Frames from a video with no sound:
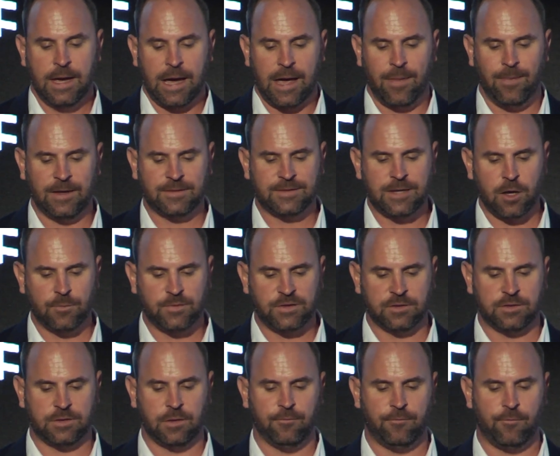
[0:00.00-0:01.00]
And this helps
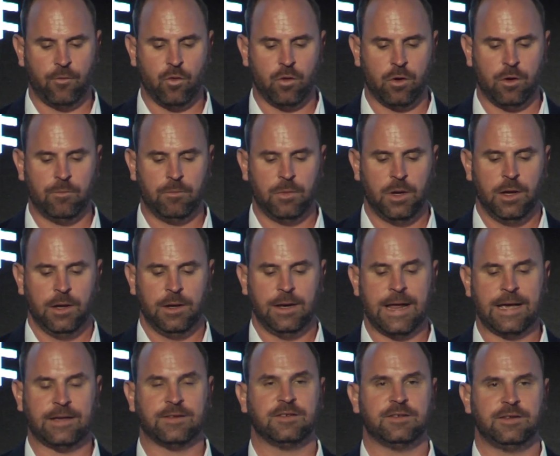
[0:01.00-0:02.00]
us inform
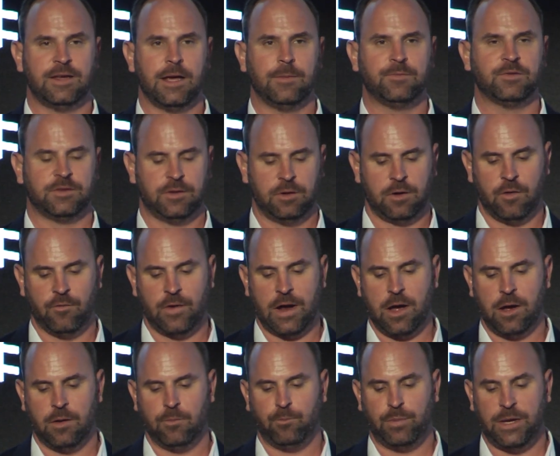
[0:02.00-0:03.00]
next steps
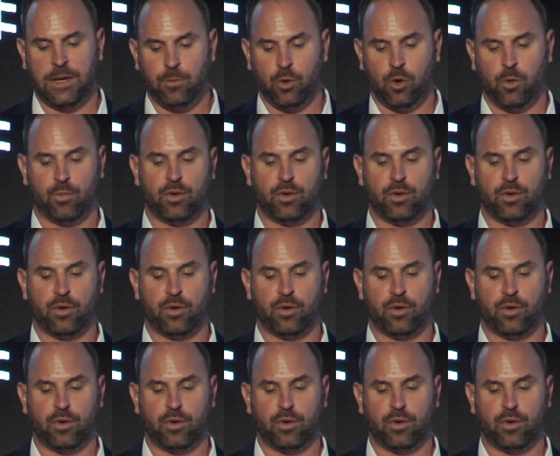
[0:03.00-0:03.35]
around people,